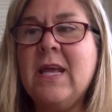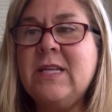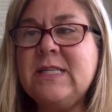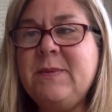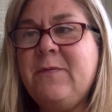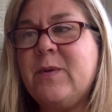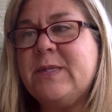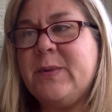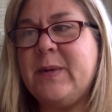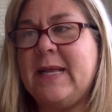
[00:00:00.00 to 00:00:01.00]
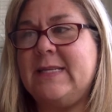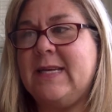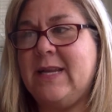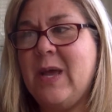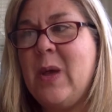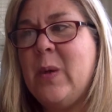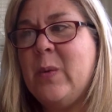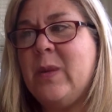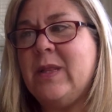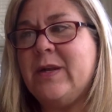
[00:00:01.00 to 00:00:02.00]
Just before school ended,
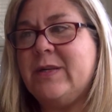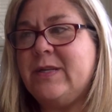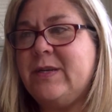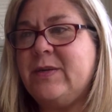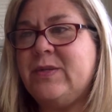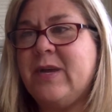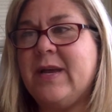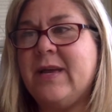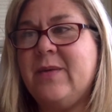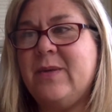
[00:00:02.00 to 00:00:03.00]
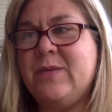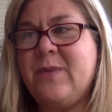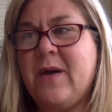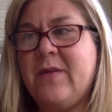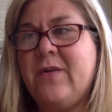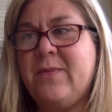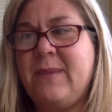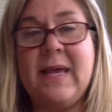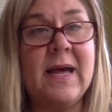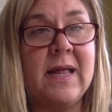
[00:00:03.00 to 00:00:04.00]
Will learned a new trick, which bothered
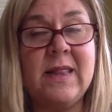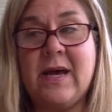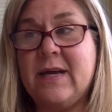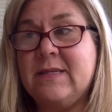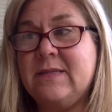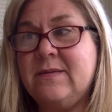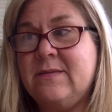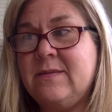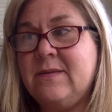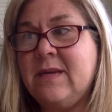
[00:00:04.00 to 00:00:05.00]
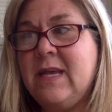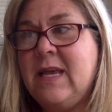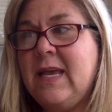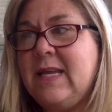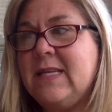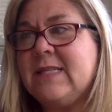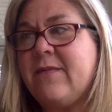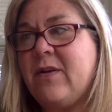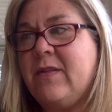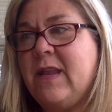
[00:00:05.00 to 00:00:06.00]
me a lot. He
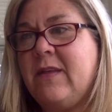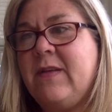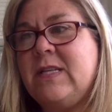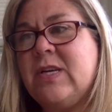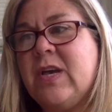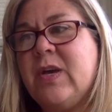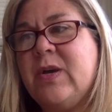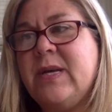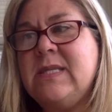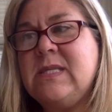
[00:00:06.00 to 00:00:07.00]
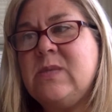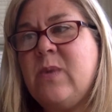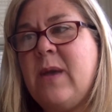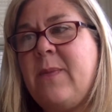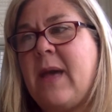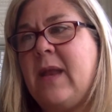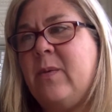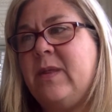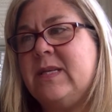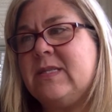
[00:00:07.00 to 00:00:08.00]
discovered that if he took a good swipe at it
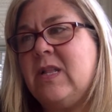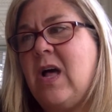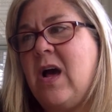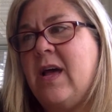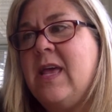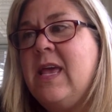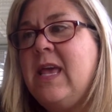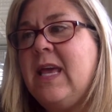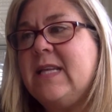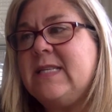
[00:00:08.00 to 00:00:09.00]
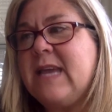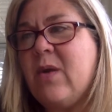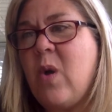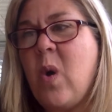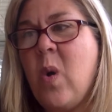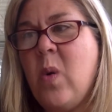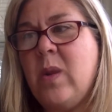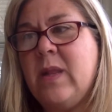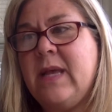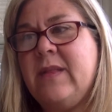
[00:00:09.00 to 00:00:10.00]
with his claw, he could tear a
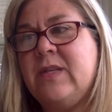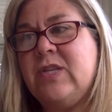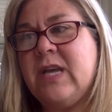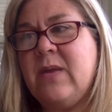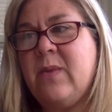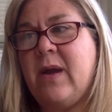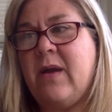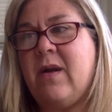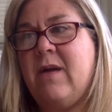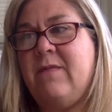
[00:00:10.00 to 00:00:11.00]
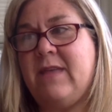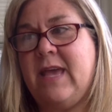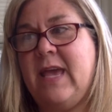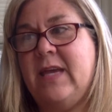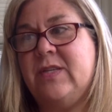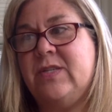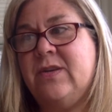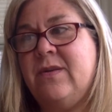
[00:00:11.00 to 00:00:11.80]
hole in the chicken wire of the cage.